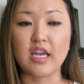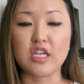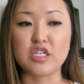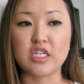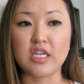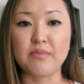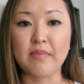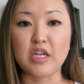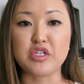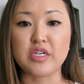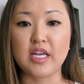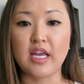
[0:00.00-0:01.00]
and she
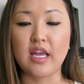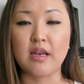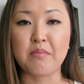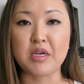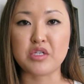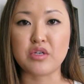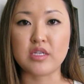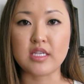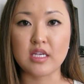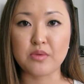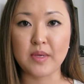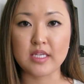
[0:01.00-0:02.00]
measured it, and it measured
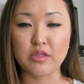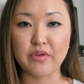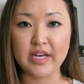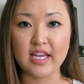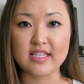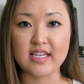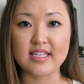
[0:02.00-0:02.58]
6 weeks 3 days.